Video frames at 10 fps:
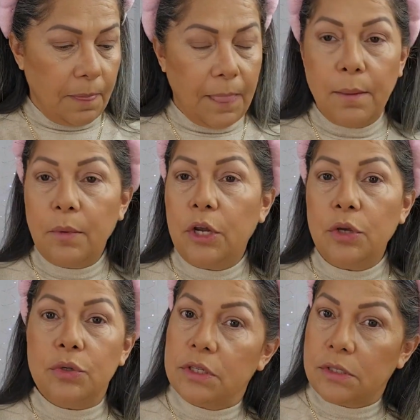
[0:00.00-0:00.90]
I'm going to
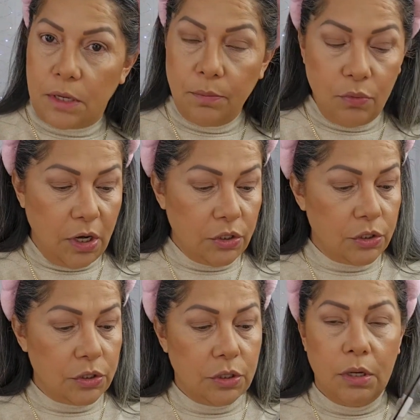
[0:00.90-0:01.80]
use the same
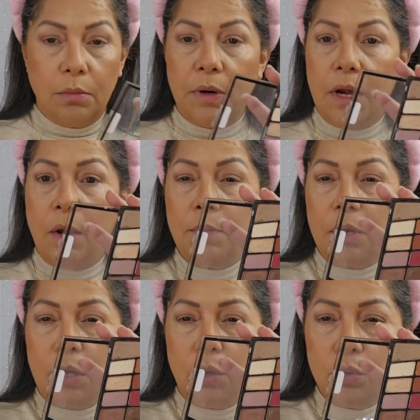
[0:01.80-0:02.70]
brush, but now I'm going
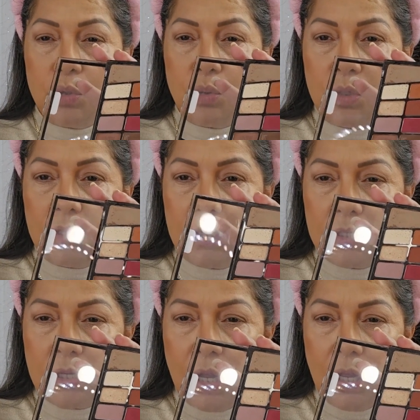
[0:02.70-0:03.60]
to go to this
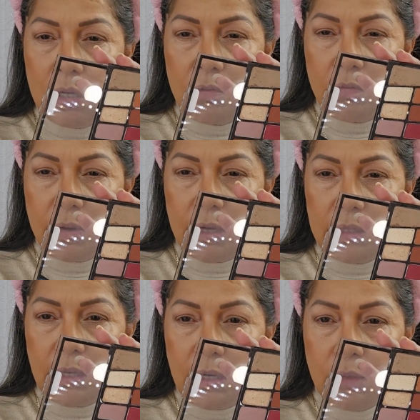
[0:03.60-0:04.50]
color right
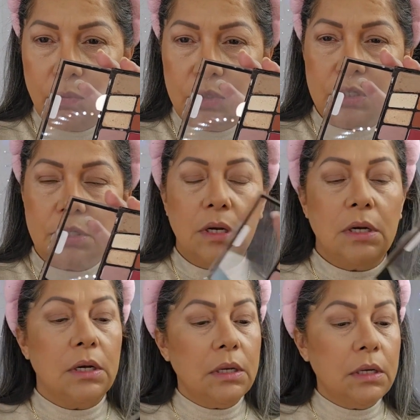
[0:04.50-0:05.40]
there, which is a
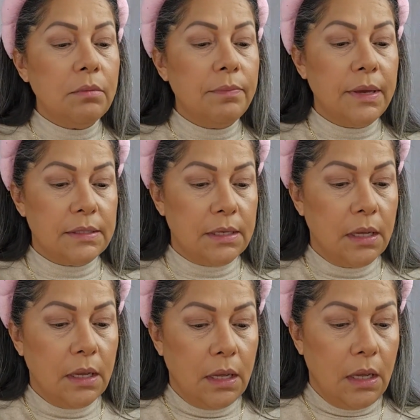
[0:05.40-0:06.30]
little bit
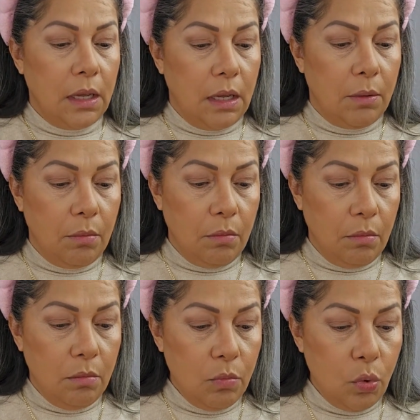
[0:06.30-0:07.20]

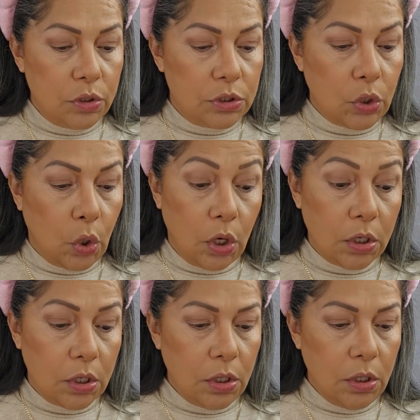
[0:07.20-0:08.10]
more
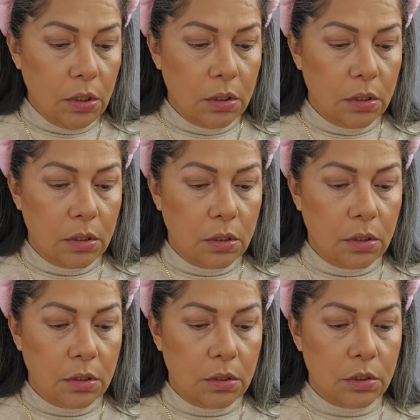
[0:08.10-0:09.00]
darker.
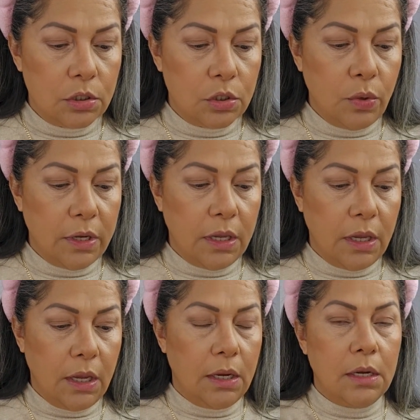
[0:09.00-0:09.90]
so I
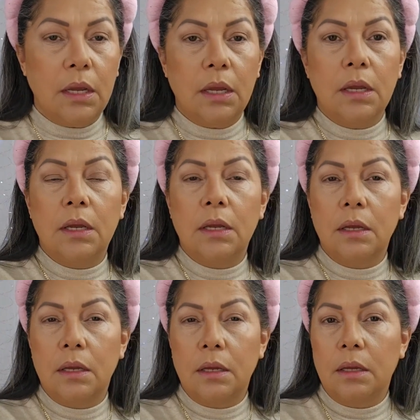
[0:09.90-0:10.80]
can
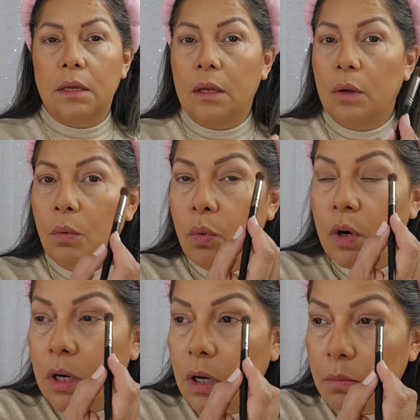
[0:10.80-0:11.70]
work on